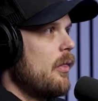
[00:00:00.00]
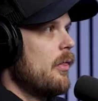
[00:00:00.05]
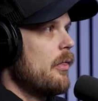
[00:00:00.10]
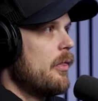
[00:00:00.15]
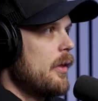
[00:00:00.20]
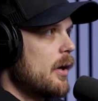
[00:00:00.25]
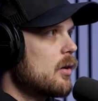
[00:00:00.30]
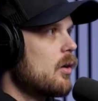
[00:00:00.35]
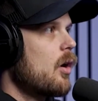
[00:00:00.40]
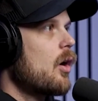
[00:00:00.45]

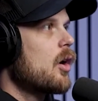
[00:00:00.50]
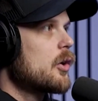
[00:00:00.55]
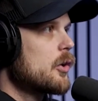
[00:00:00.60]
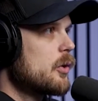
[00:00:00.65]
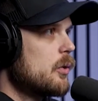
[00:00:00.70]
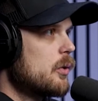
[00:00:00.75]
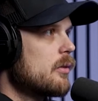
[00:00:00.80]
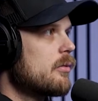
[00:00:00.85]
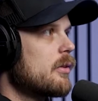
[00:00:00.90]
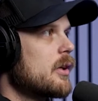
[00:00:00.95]
there are
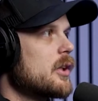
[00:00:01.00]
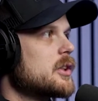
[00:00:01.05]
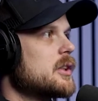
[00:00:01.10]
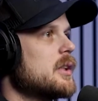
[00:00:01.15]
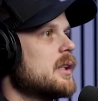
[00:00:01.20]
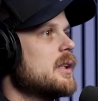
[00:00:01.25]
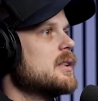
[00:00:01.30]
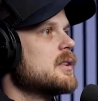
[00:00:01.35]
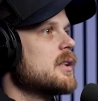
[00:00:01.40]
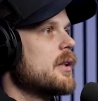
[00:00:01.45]

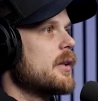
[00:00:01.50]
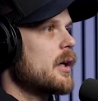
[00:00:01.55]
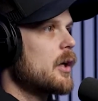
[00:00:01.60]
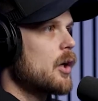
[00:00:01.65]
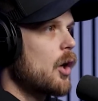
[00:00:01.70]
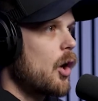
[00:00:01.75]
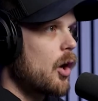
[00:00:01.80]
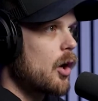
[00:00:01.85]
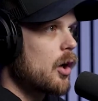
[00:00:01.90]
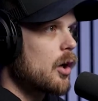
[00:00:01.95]
universities and
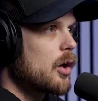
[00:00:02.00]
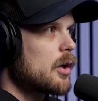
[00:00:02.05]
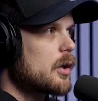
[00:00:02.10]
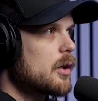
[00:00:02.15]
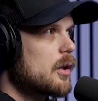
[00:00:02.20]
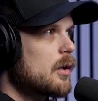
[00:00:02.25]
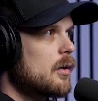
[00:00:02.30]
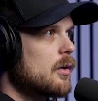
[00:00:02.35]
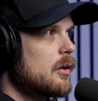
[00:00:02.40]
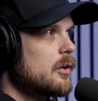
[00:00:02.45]
there
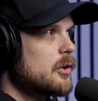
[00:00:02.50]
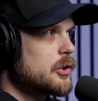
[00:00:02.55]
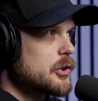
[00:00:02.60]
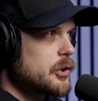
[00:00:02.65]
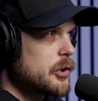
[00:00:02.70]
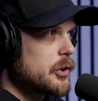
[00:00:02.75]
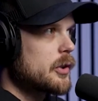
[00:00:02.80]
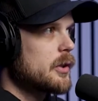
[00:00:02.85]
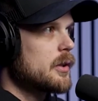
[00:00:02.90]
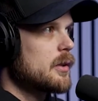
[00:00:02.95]
are
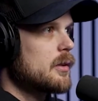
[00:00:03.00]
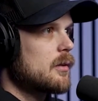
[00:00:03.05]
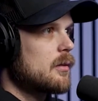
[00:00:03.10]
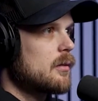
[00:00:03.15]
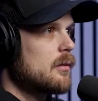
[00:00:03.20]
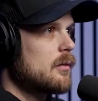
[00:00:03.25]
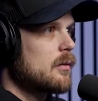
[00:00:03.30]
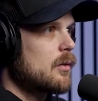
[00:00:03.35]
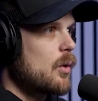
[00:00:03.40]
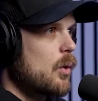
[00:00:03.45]
certain
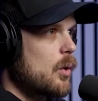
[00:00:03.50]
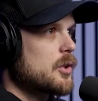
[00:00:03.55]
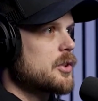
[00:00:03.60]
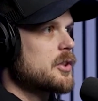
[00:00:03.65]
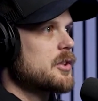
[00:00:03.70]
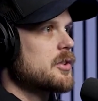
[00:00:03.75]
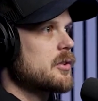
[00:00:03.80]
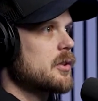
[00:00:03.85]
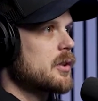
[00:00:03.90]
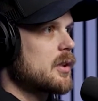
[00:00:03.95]

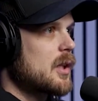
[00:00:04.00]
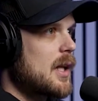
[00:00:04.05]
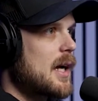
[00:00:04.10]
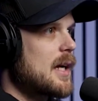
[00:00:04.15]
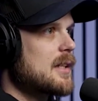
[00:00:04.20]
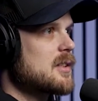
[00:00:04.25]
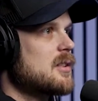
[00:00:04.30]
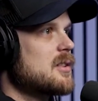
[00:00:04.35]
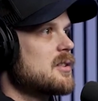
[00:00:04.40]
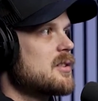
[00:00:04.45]
courses or
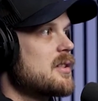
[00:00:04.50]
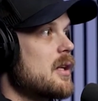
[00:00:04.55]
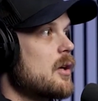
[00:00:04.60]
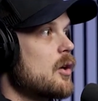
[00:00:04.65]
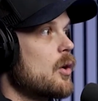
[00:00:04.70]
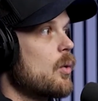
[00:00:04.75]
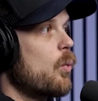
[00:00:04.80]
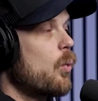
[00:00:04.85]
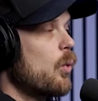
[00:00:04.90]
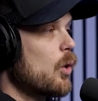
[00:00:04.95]
classes that
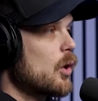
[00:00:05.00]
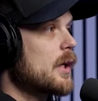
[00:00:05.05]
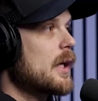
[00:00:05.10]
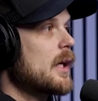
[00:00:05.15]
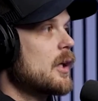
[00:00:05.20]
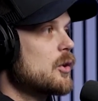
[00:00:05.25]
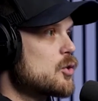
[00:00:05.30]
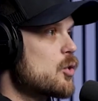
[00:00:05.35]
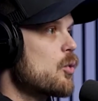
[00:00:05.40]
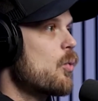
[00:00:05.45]
are
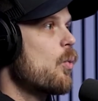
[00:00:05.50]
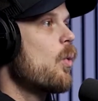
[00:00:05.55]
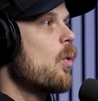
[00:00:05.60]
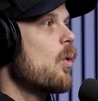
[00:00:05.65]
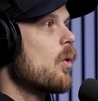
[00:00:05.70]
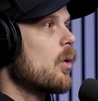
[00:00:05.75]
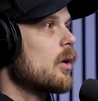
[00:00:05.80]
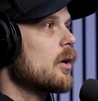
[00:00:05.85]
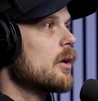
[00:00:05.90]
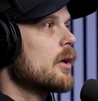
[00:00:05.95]
working
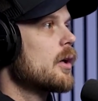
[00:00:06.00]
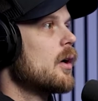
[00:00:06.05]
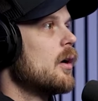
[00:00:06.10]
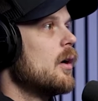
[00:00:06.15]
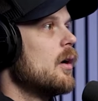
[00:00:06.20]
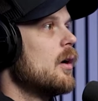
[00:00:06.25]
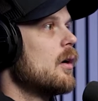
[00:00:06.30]
toward